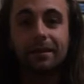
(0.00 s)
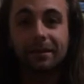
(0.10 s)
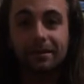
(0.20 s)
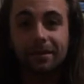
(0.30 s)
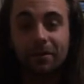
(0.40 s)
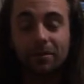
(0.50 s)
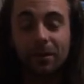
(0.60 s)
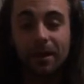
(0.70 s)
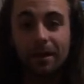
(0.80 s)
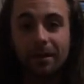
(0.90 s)
it's Tom's
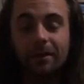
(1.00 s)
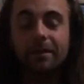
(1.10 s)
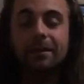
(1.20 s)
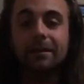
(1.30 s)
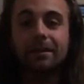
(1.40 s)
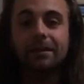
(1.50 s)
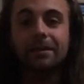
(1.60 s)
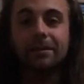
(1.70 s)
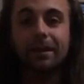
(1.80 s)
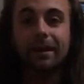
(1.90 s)
wedding, so
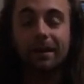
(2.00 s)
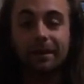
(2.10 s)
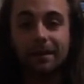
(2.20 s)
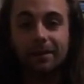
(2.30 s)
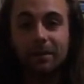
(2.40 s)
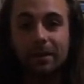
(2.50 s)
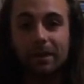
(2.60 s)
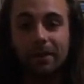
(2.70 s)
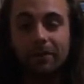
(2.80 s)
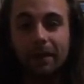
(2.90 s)
I kind of need to be
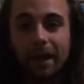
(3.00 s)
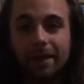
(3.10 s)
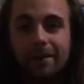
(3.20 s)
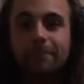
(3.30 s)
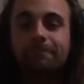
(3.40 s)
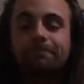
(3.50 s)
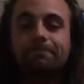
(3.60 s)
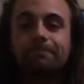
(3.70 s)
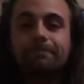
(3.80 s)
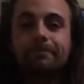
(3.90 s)
there for that.
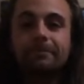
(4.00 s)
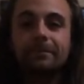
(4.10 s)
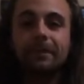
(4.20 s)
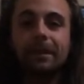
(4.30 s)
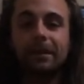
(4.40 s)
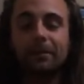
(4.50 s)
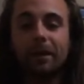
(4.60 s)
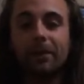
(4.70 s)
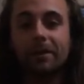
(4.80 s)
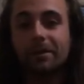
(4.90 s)

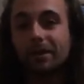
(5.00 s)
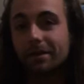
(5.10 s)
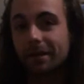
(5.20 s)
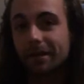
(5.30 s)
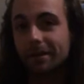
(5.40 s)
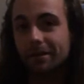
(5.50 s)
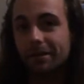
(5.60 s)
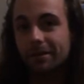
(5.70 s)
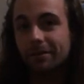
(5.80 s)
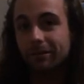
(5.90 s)
A return ticket
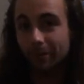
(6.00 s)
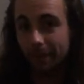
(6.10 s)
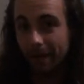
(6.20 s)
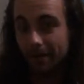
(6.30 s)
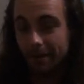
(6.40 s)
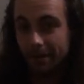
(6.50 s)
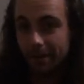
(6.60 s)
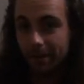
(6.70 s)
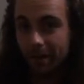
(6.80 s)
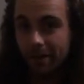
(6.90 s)
from Cape Town to
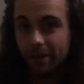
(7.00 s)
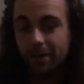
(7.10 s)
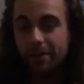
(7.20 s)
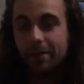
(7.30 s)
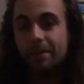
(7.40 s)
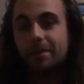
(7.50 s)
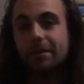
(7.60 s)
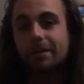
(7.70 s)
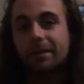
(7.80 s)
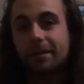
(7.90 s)
Christchurch is
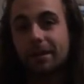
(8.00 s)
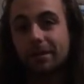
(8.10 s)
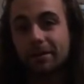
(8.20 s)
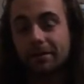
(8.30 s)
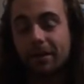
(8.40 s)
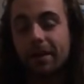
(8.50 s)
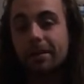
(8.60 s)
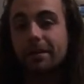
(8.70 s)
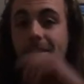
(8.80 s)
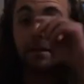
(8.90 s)
16,000 Rand.